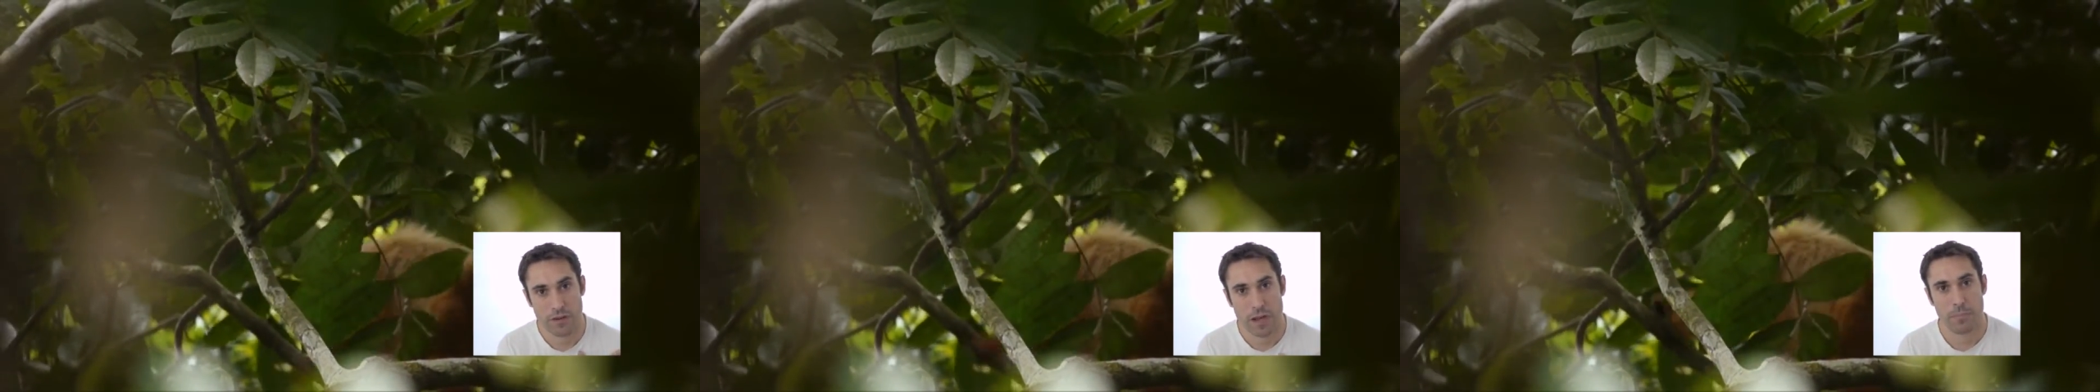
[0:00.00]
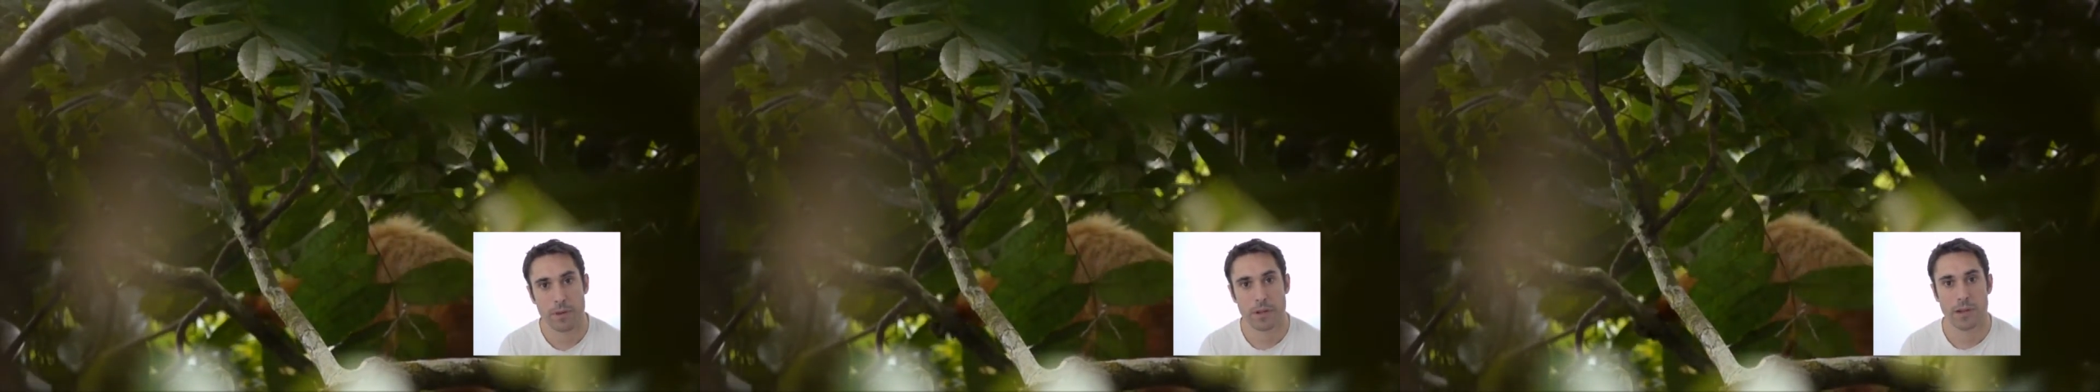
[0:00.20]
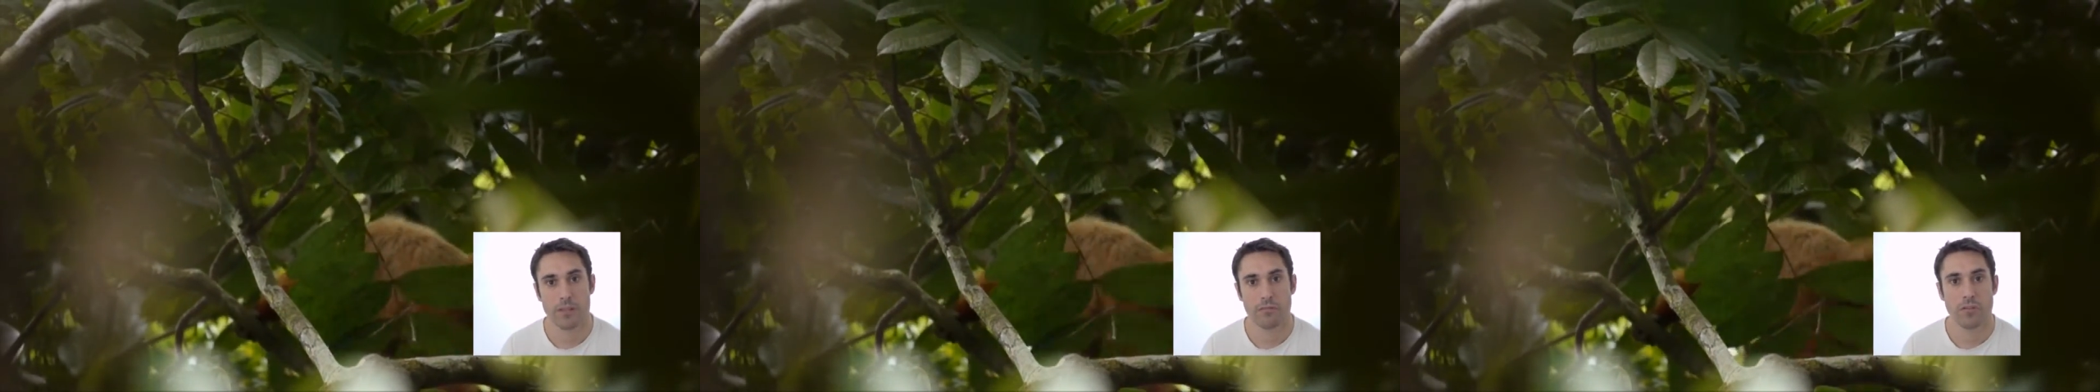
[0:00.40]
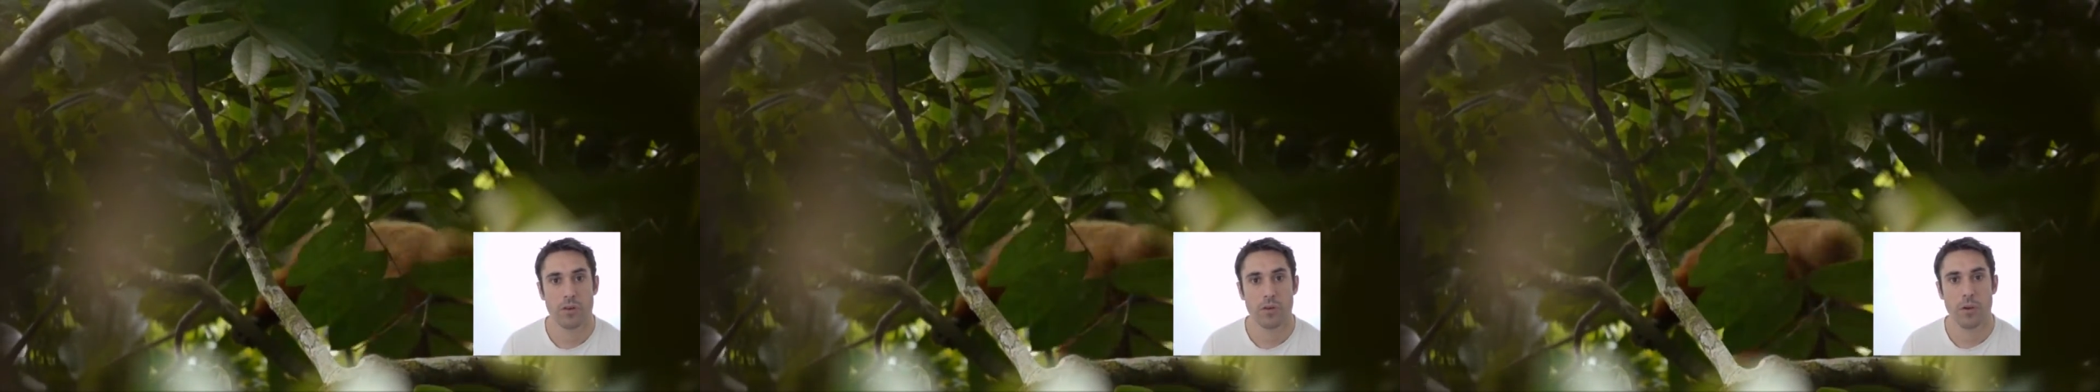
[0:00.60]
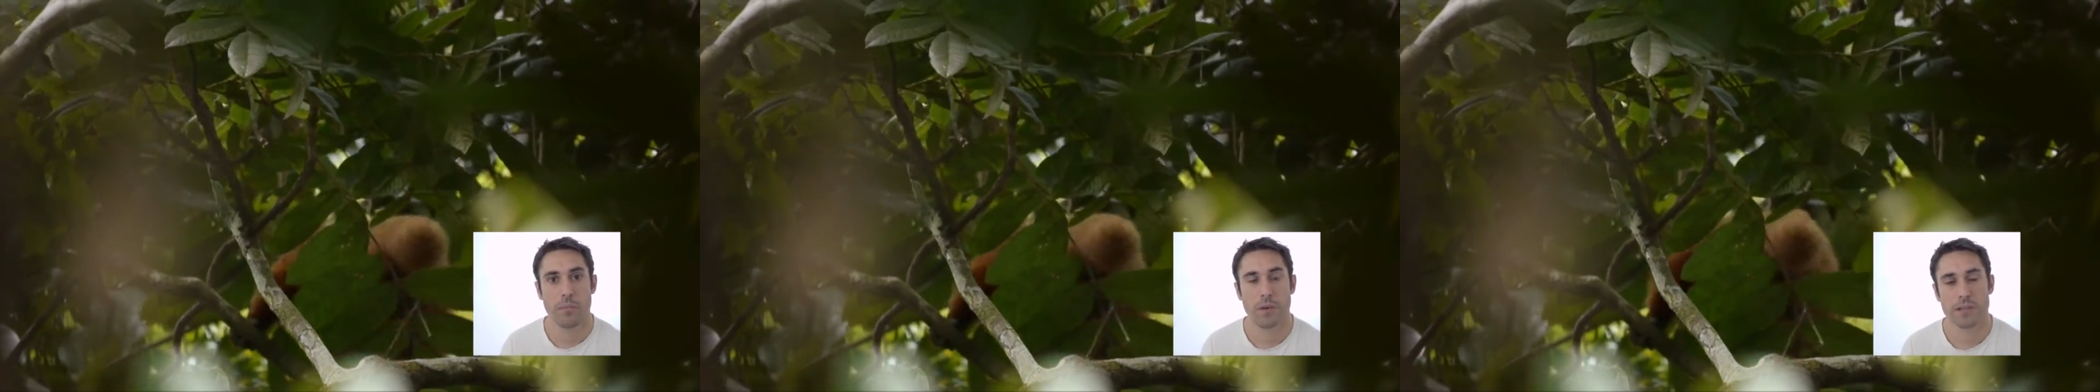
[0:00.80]
rapidly
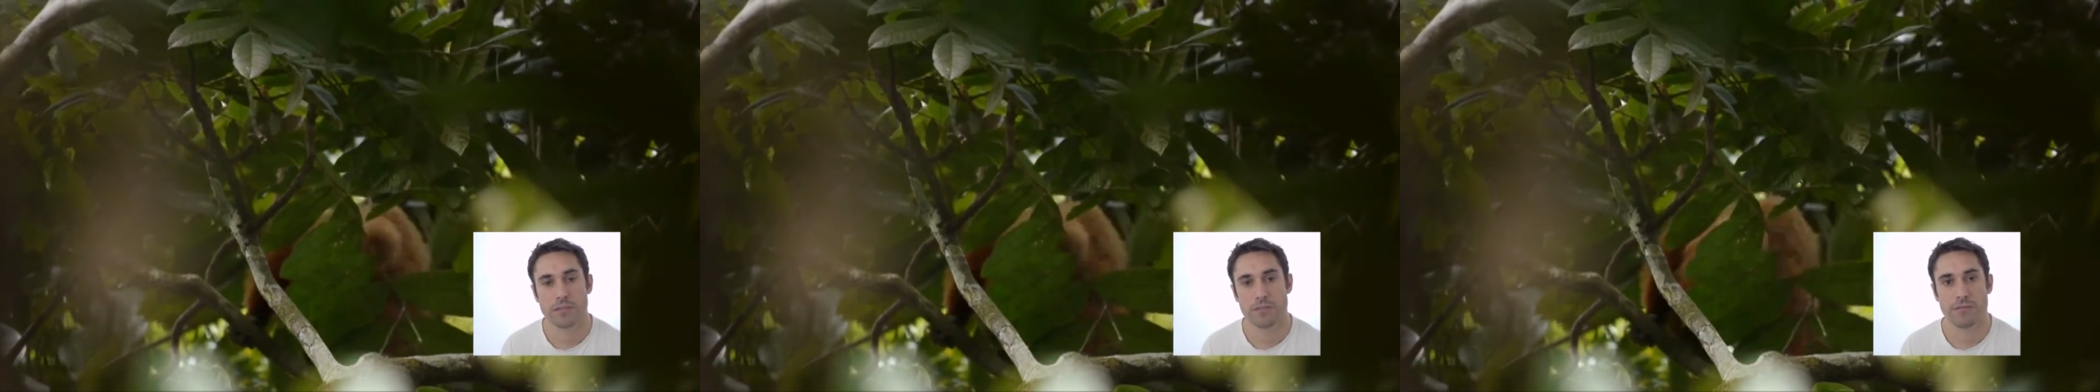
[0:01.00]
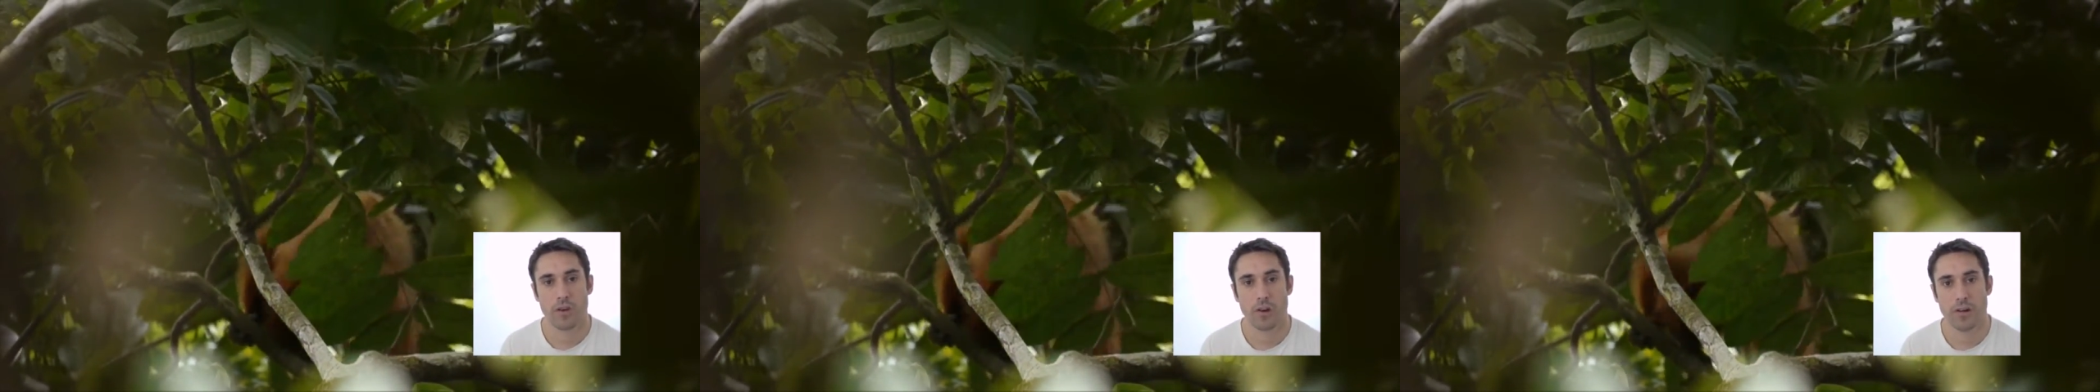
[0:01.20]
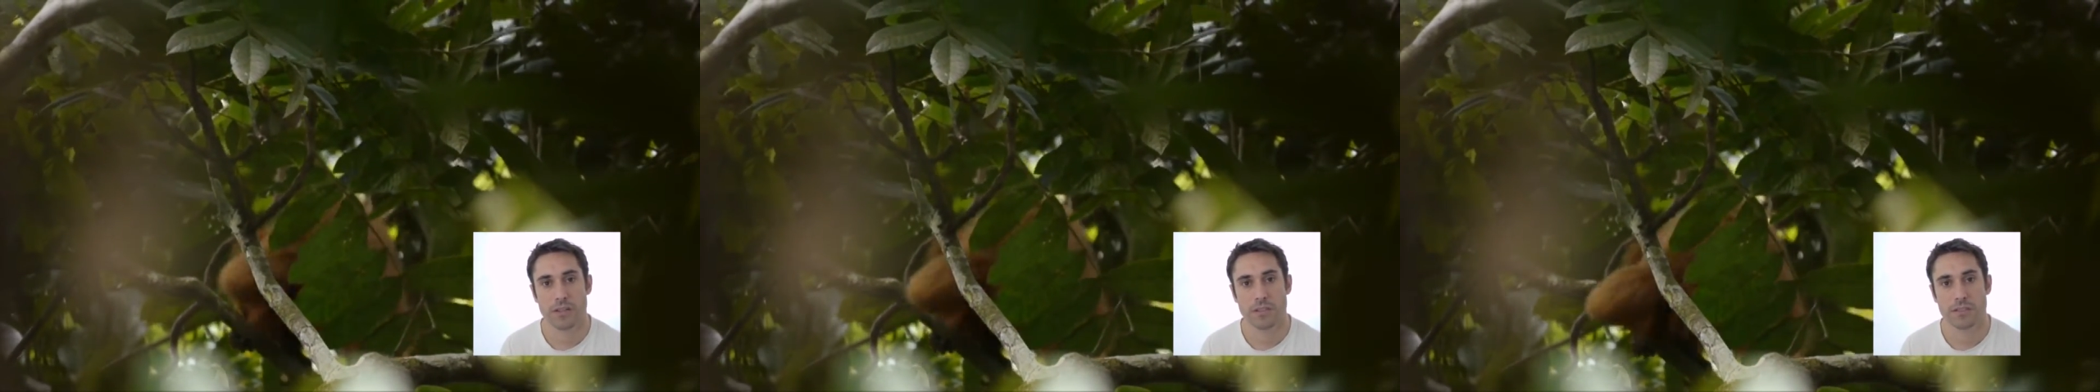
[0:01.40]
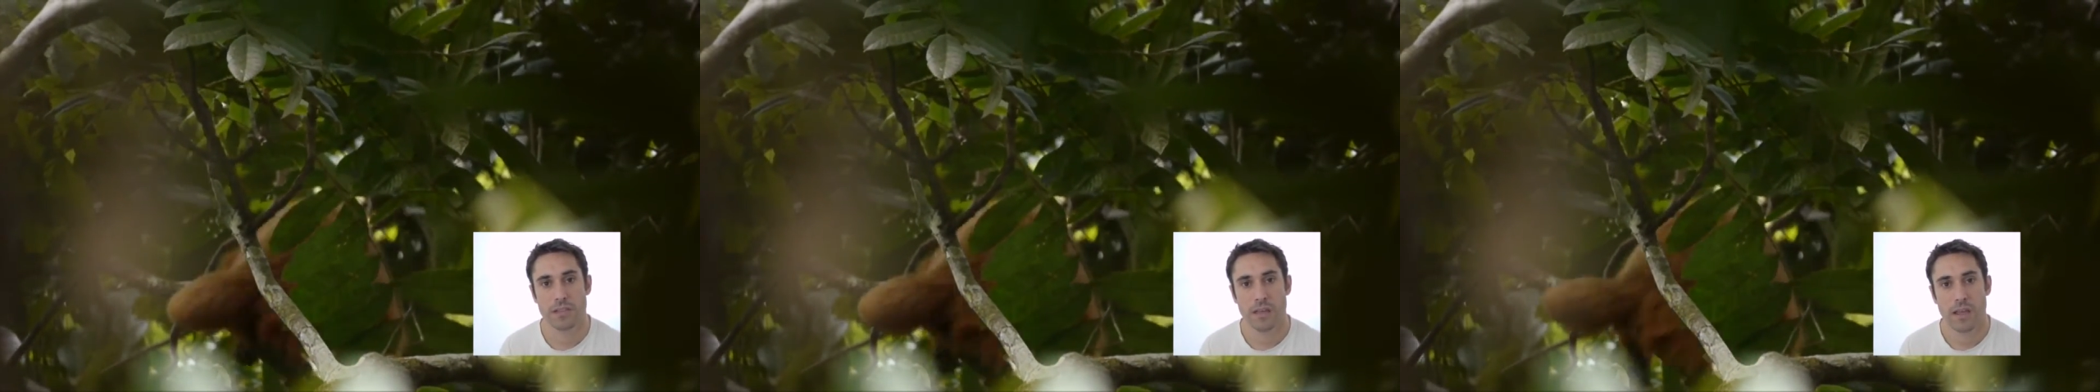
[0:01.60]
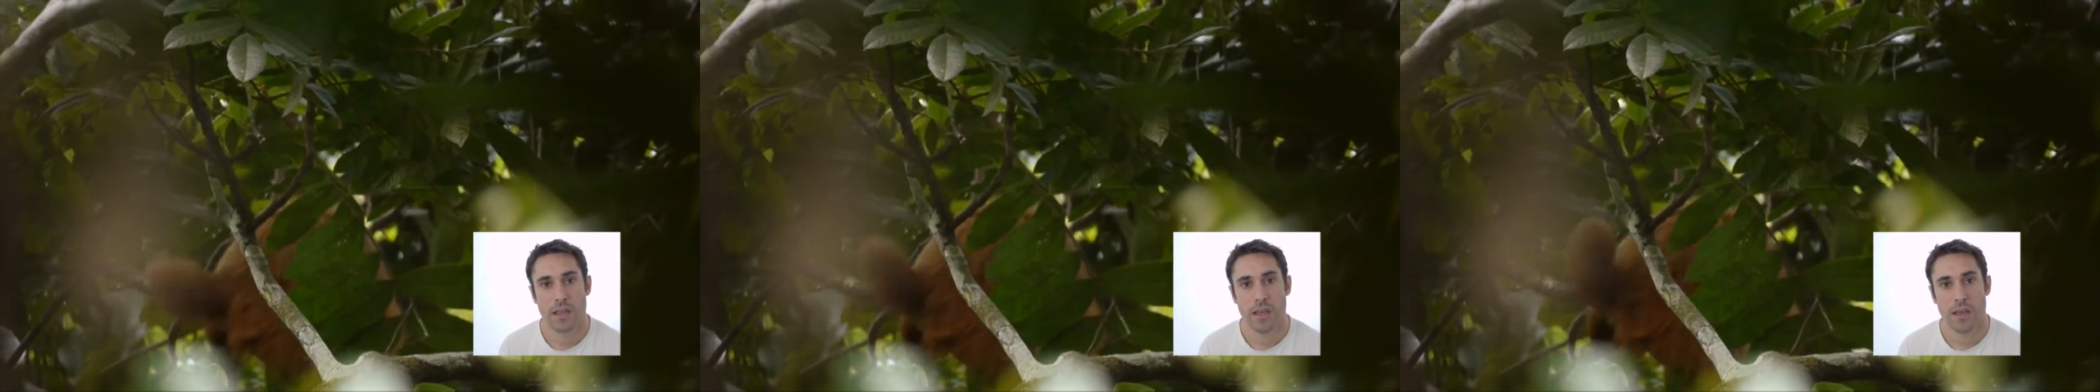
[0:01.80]
through a piece of forest.